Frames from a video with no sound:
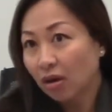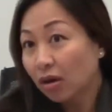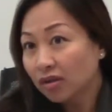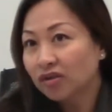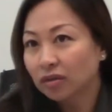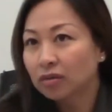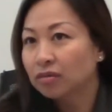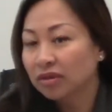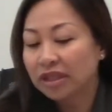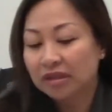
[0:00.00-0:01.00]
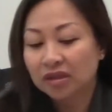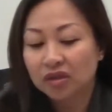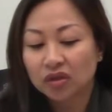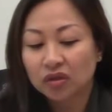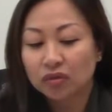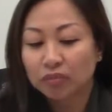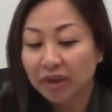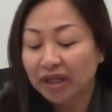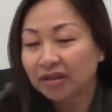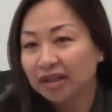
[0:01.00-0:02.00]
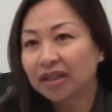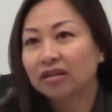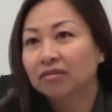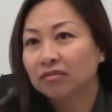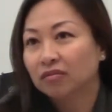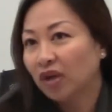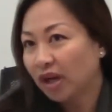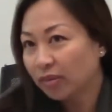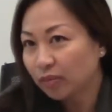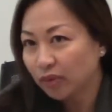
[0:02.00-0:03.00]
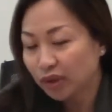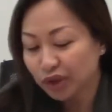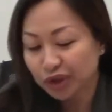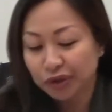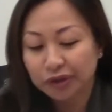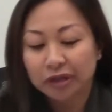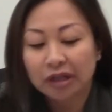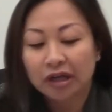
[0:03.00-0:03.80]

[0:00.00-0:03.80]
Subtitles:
also leads to mainly high blood pressure,